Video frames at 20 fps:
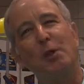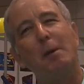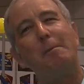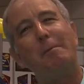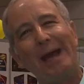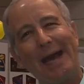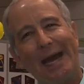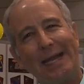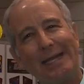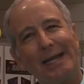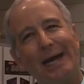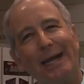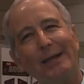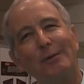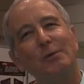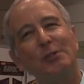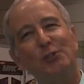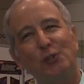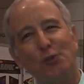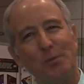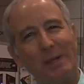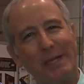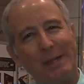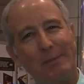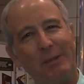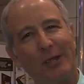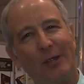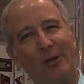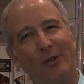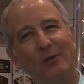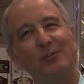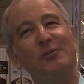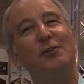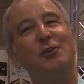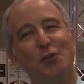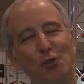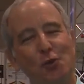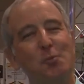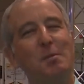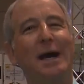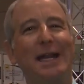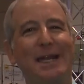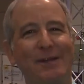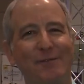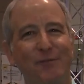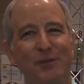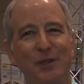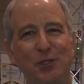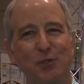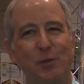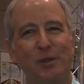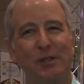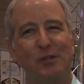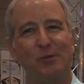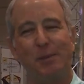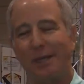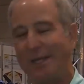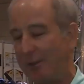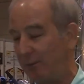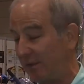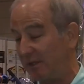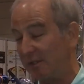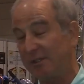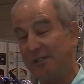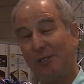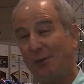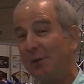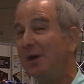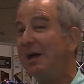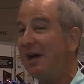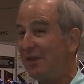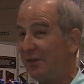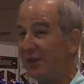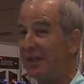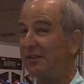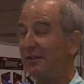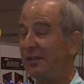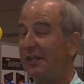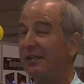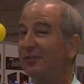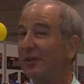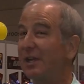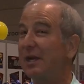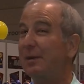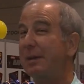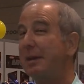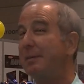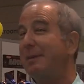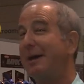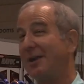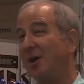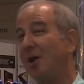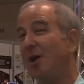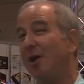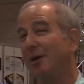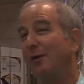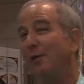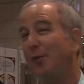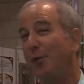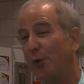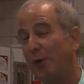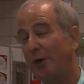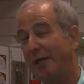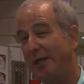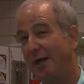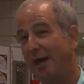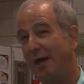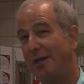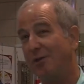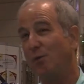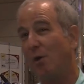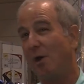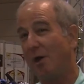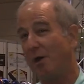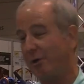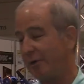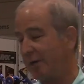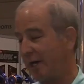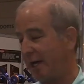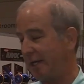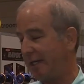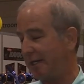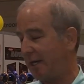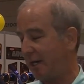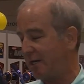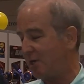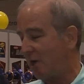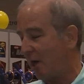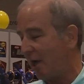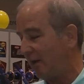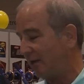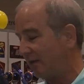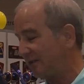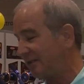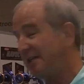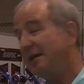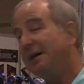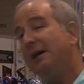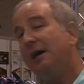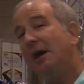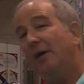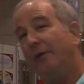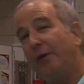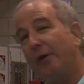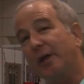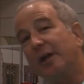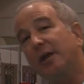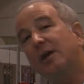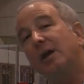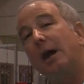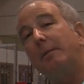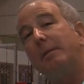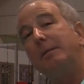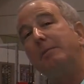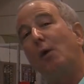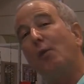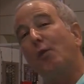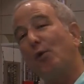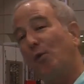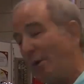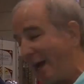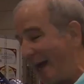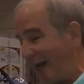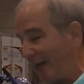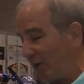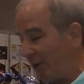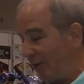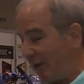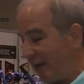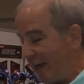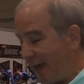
a bad night with too many beers, you might even fish with a spinning reel too. These things are going to be about $139 to $199. They're going to come in both the regular,